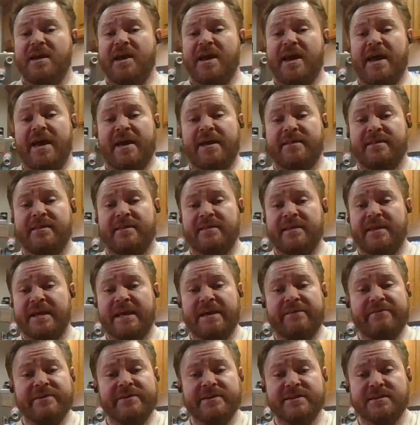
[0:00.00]
and they
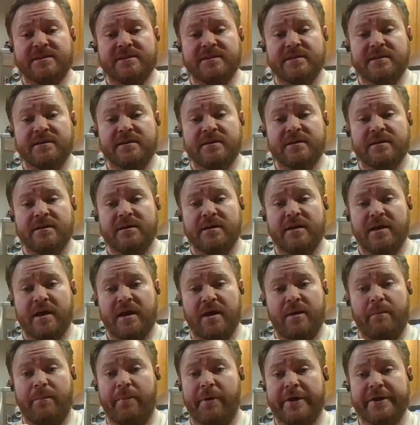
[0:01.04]
give us
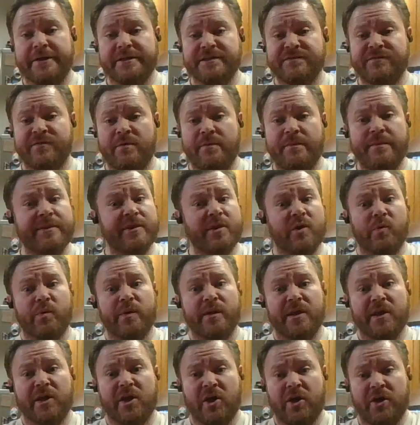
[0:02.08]
bottles of them, and they're
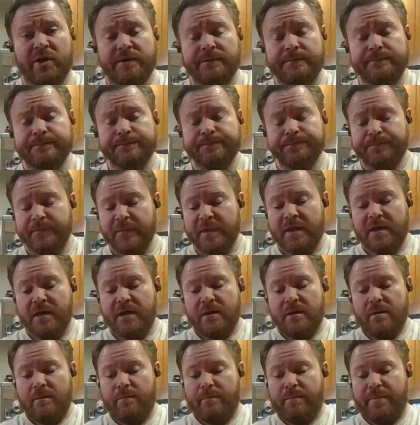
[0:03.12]
really good.
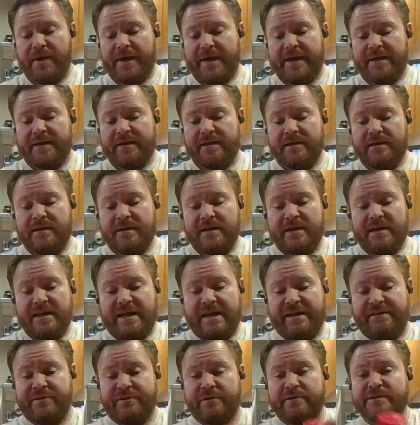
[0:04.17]
But
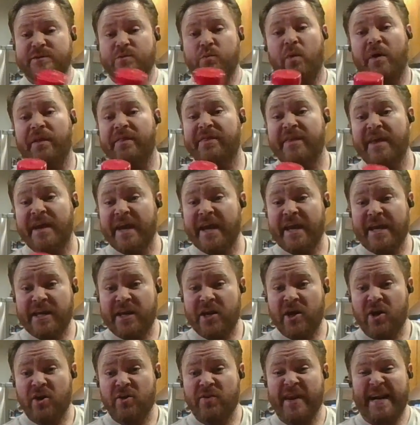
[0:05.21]
if there was one thing in
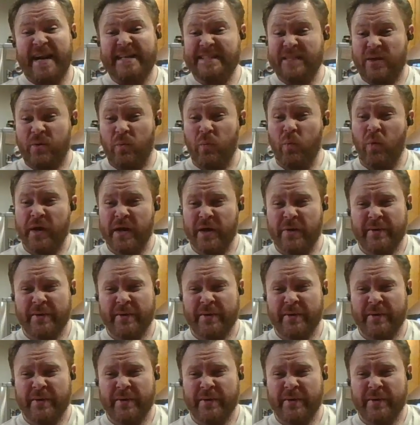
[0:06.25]
here that I didn't want in a